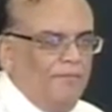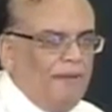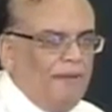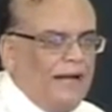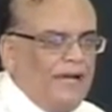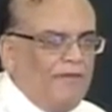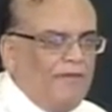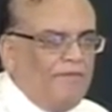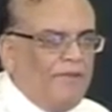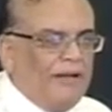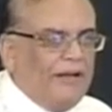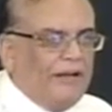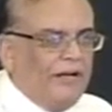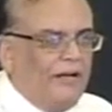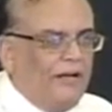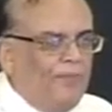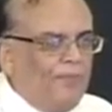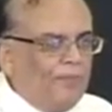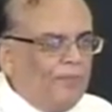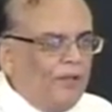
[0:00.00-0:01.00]
a
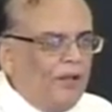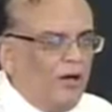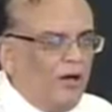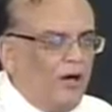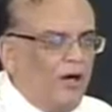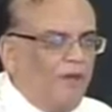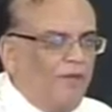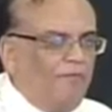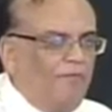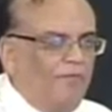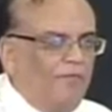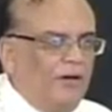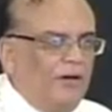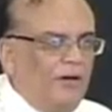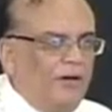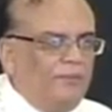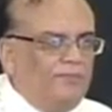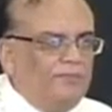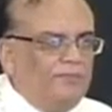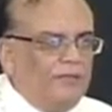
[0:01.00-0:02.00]
figure of
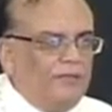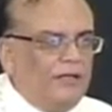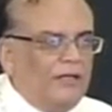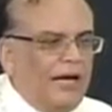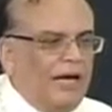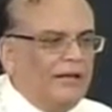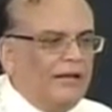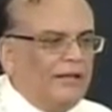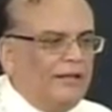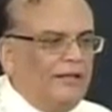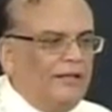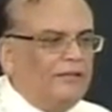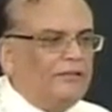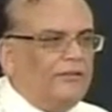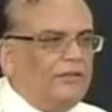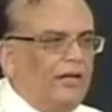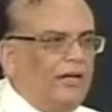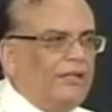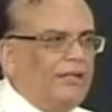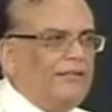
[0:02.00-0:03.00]

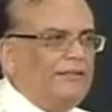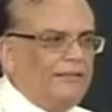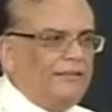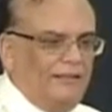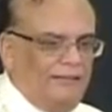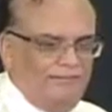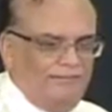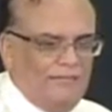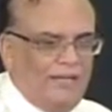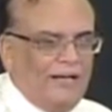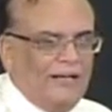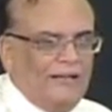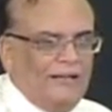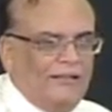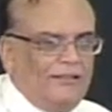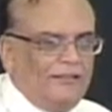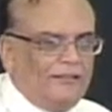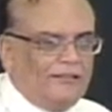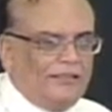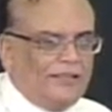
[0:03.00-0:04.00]

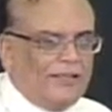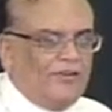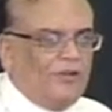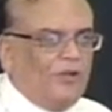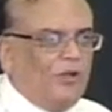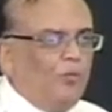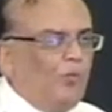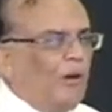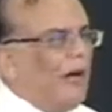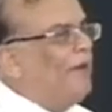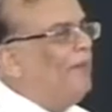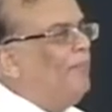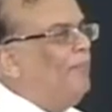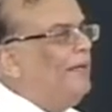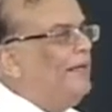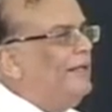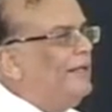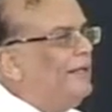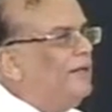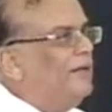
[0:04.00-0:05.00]
161
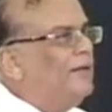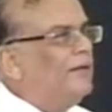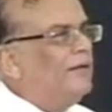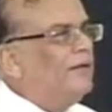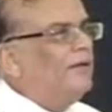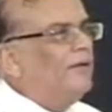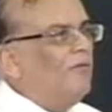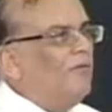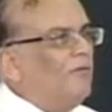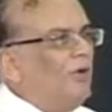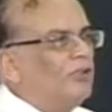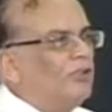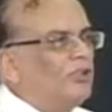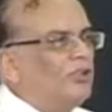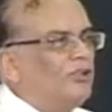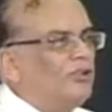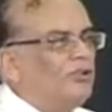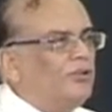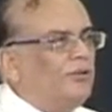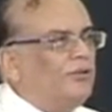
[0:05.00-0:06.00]
billion was a
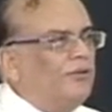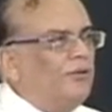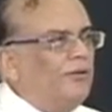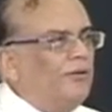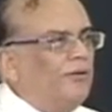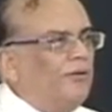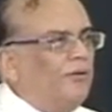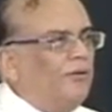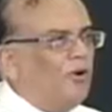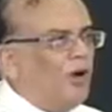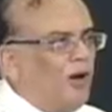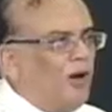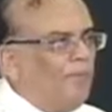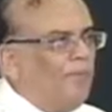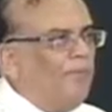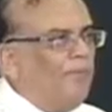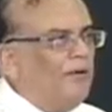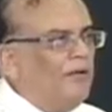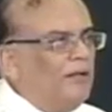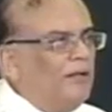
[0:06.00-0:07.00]

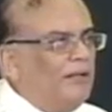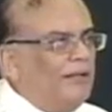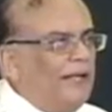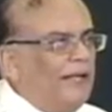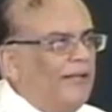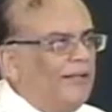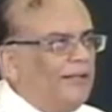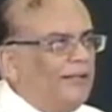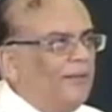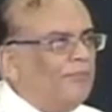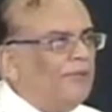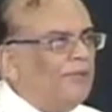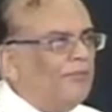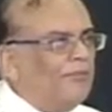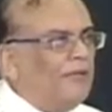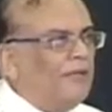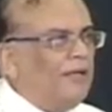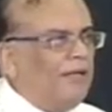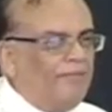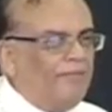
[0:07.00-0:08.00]
drop in terms
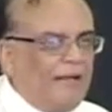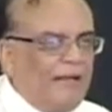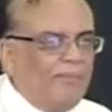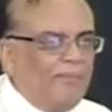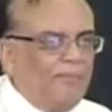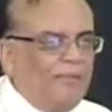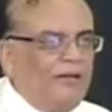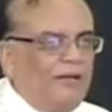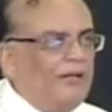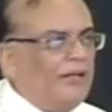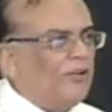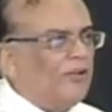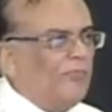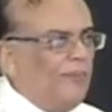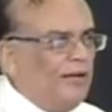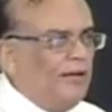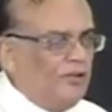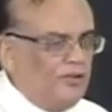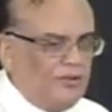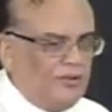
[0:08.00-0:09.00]
of the development
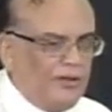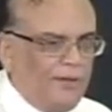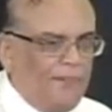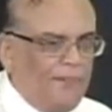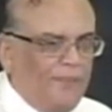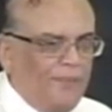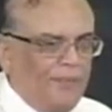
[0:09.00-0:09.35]
expenditure.